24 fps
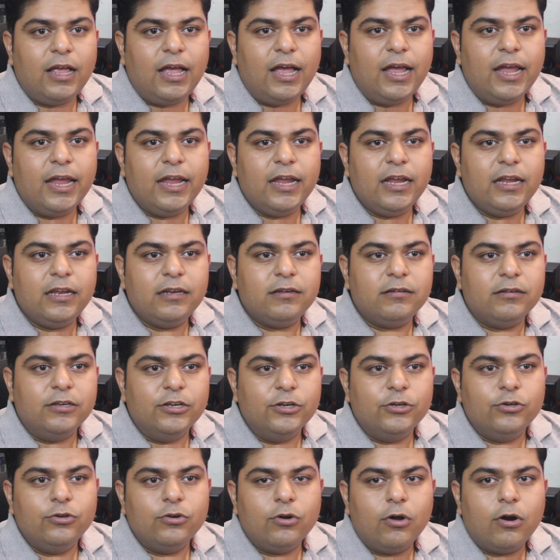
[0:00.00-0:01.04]
I
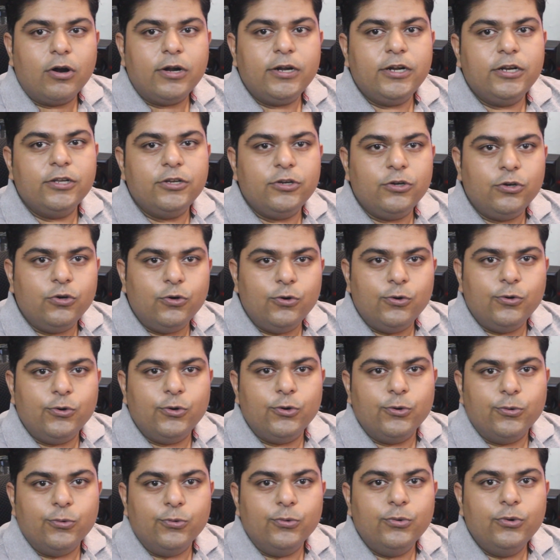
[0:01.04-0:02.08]
did not
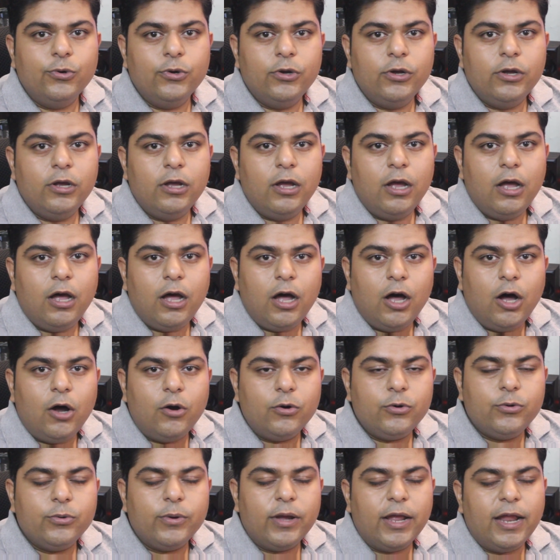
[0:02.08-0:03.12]
know
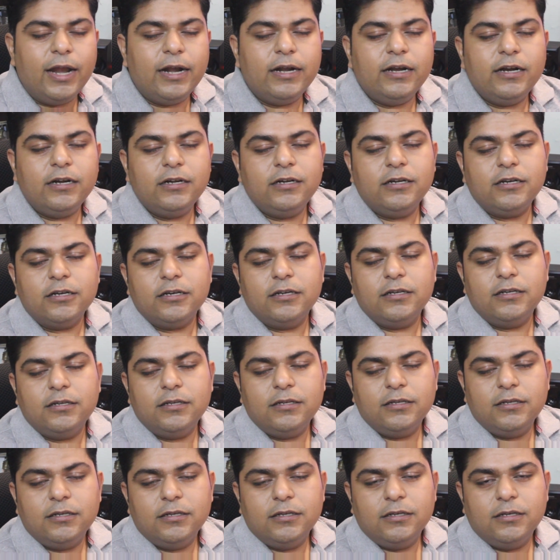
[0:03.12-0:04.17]
how to edit
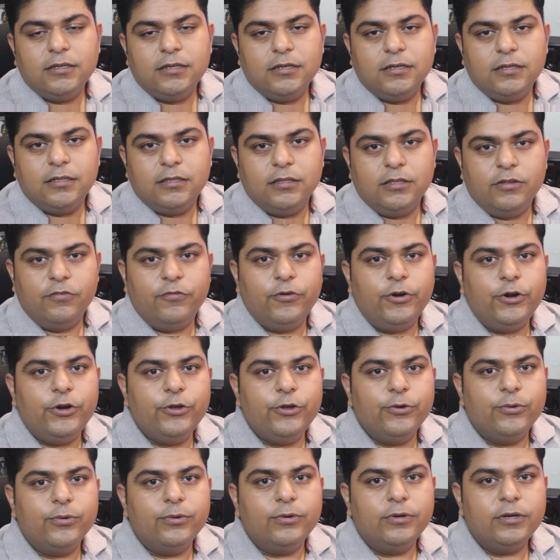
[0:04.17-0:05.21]
the
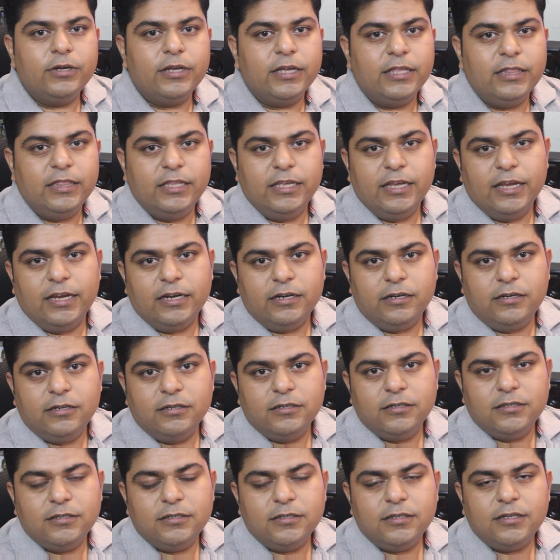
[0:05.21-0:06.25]
video in the end.
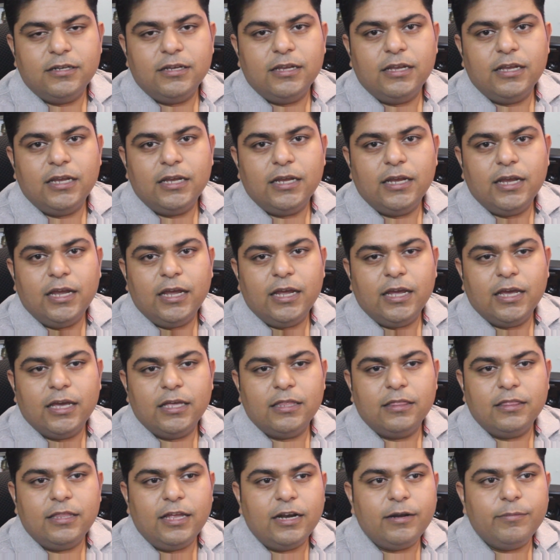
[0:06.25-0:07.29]

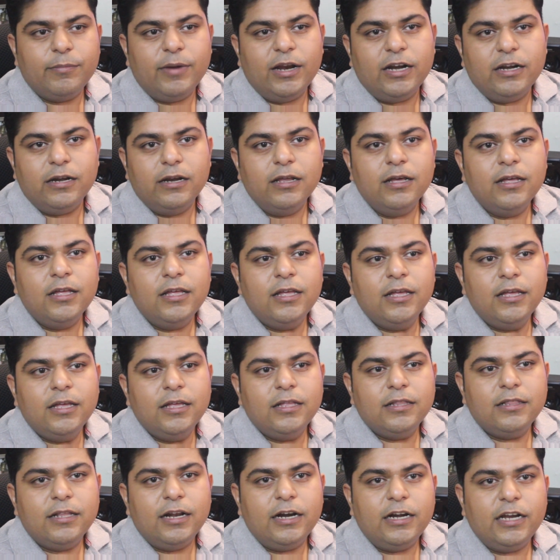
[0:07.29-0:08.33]
And that meant
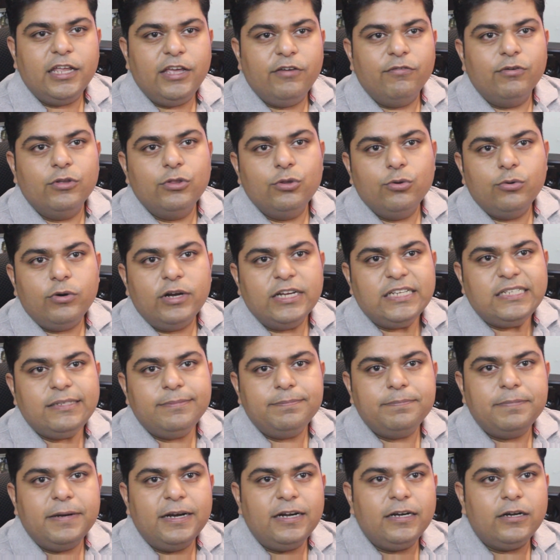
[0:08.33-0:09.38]
that even though I
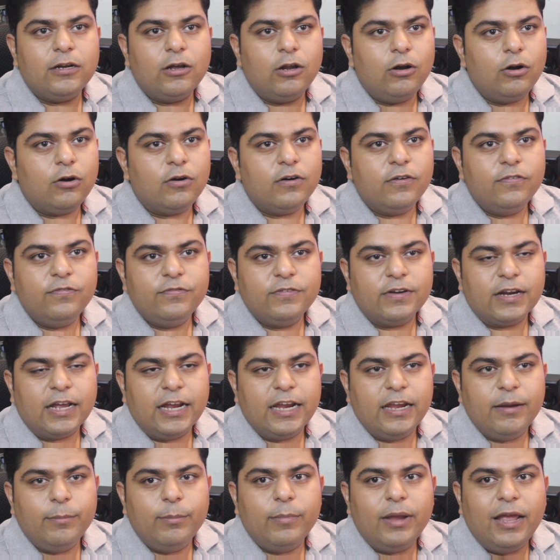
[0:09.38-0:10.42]
spent a lot of
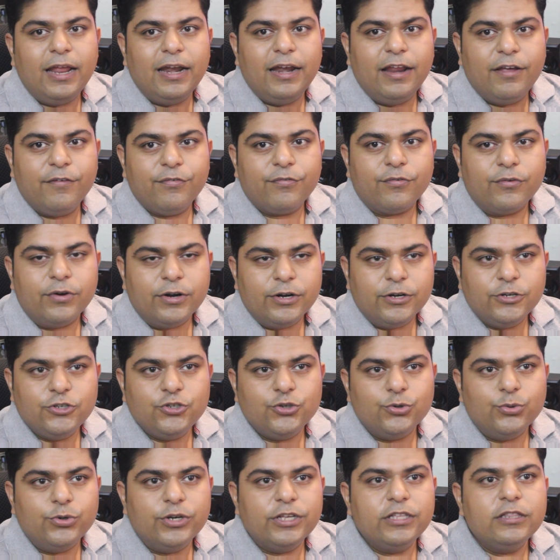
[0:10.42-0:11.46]
time and effort
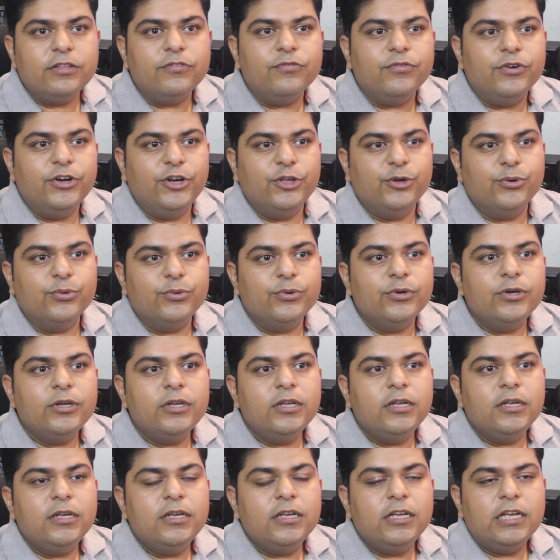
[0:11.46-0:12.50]
shooting the video
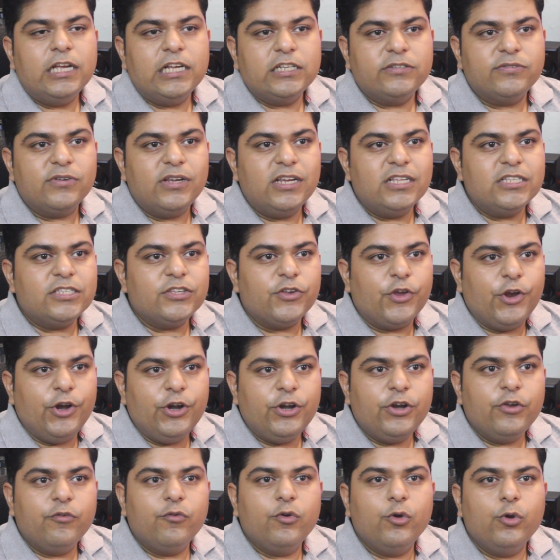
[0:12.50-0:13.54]
as well as
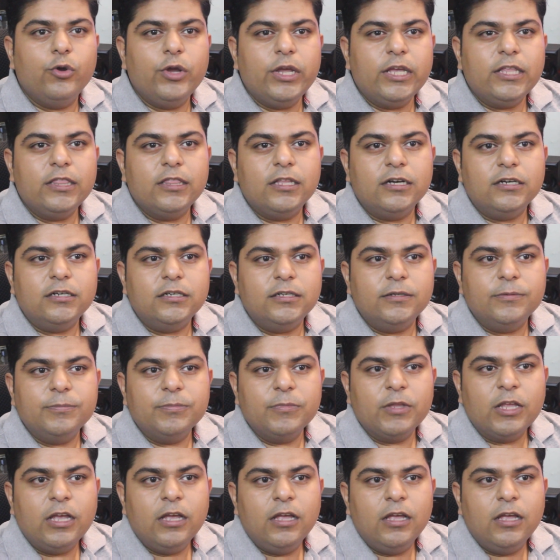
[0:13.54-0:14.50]
interviewing the